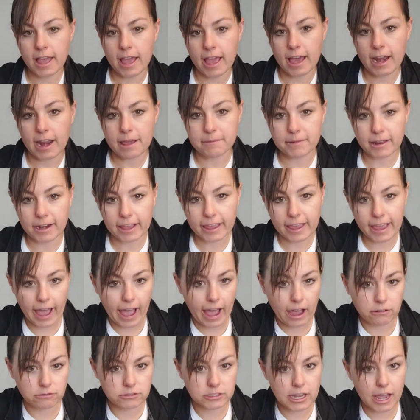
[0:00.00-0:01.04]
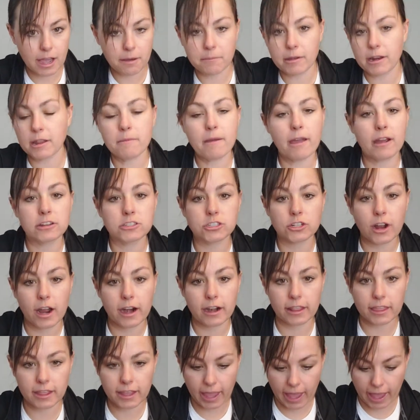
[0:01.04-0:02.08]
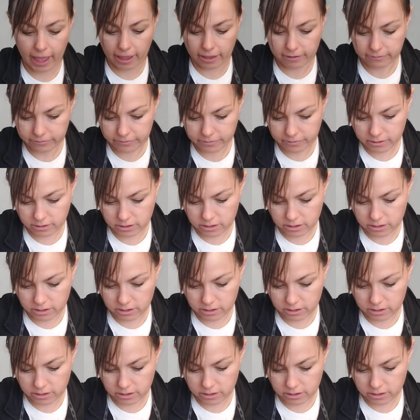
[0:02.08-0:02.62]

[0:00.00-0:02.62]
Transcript: And I'm going to count how many bears are out of the cave.